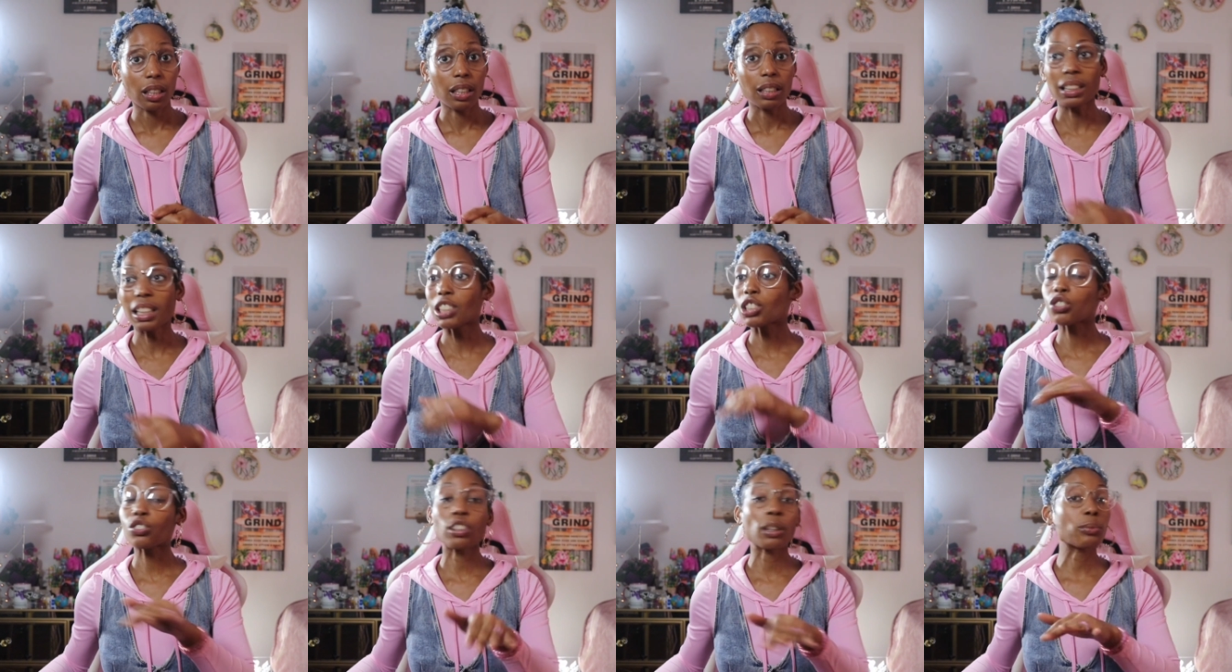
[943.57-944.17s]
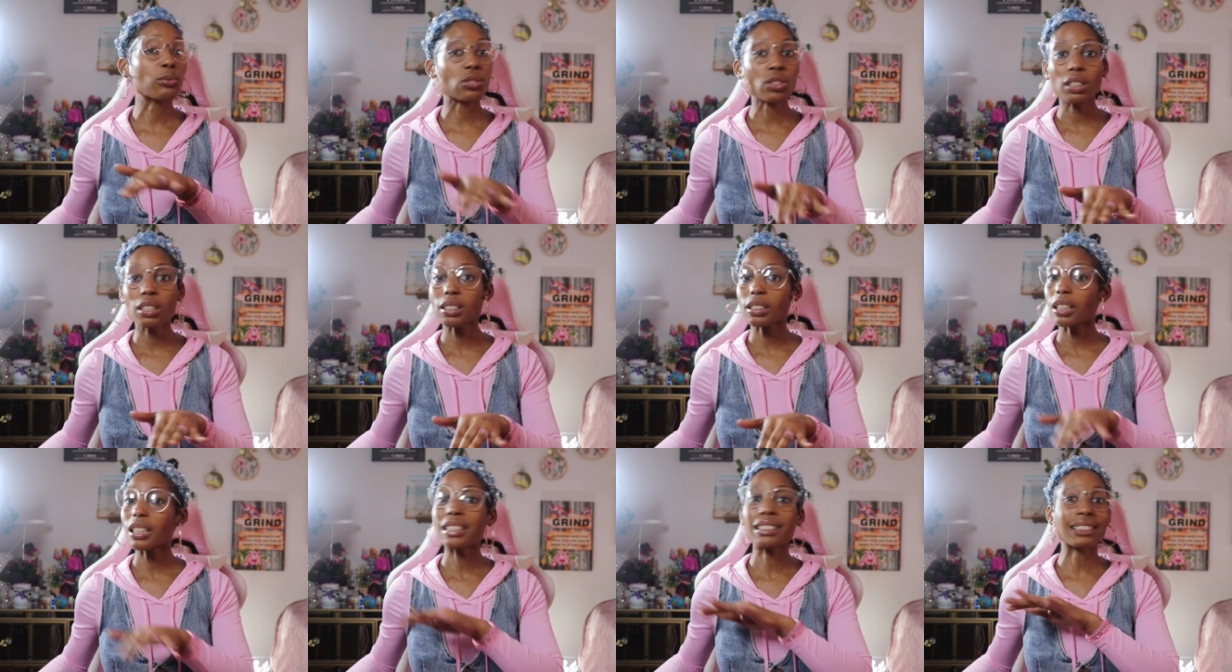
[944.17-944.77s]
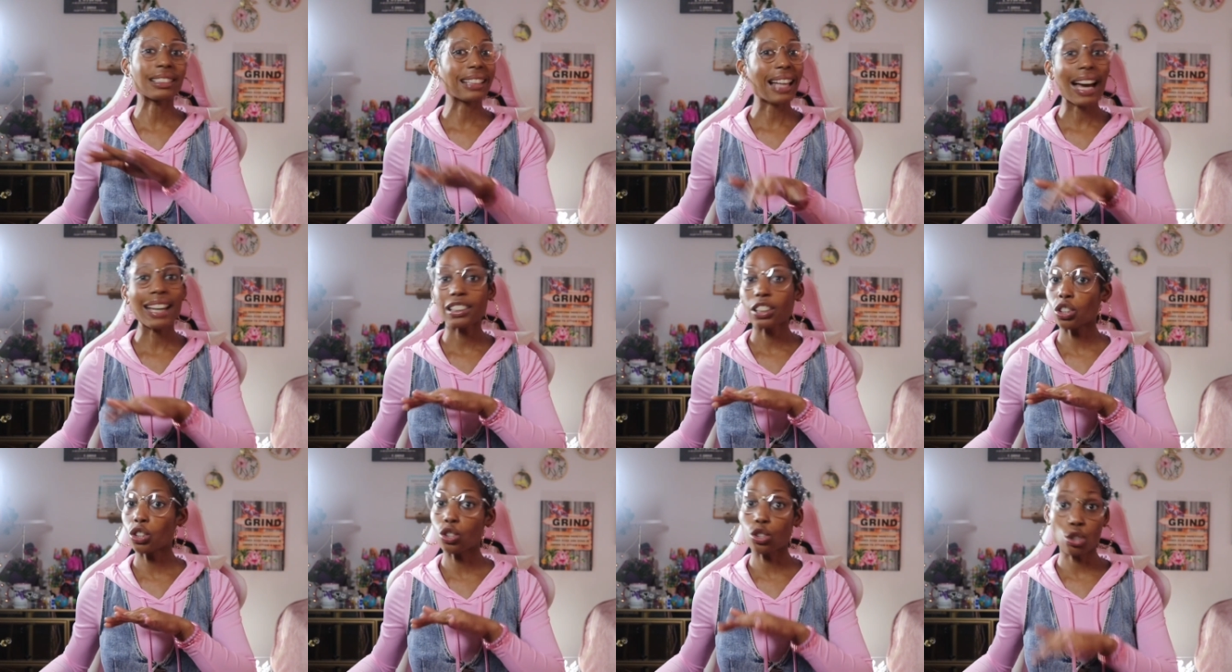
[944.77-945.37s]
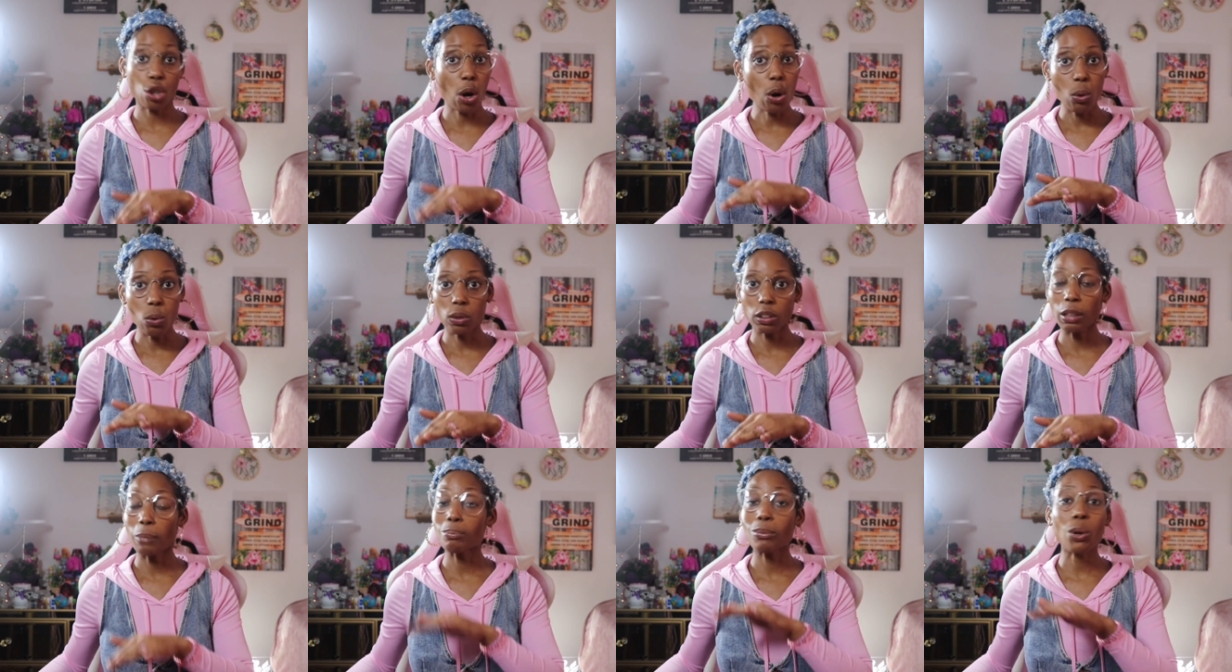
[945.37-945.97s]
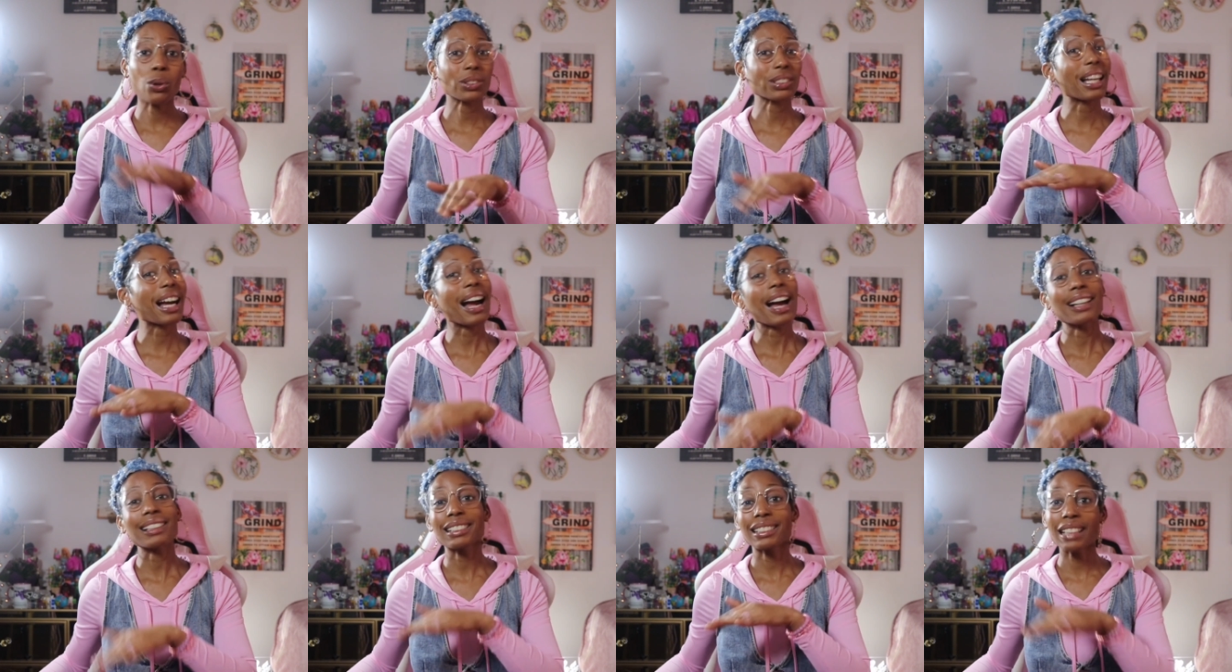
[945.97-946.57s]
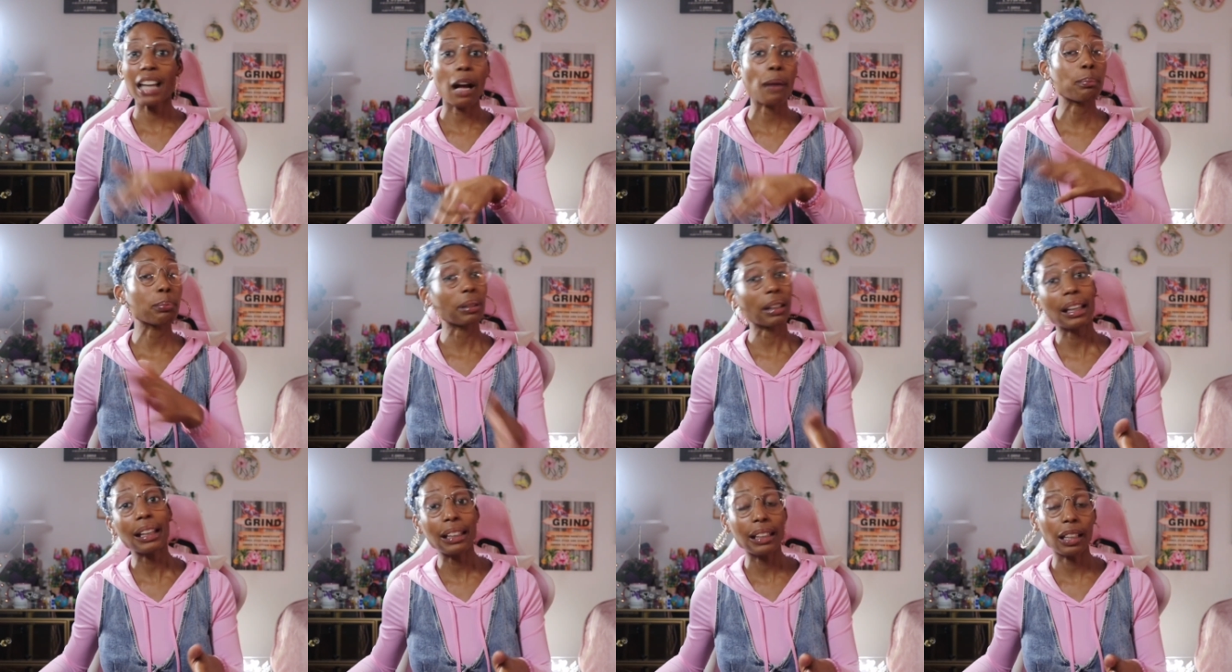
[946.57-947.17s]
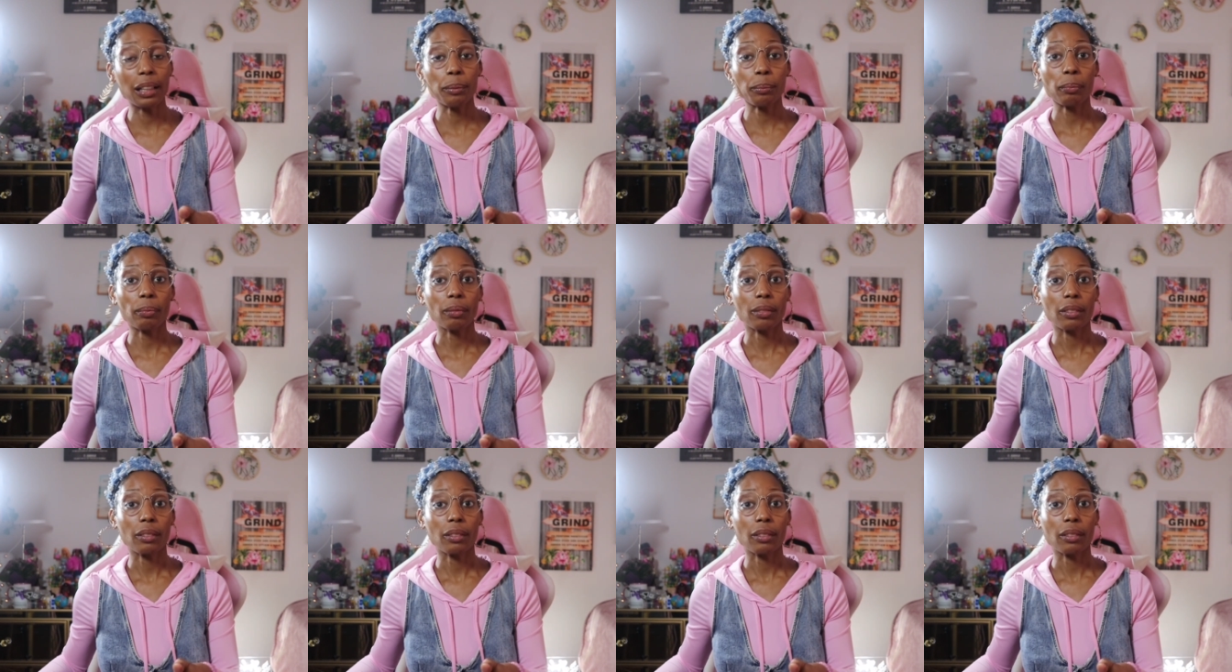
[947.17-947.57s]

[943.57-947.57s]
These scriptures is not a joke. The Most High is not playing.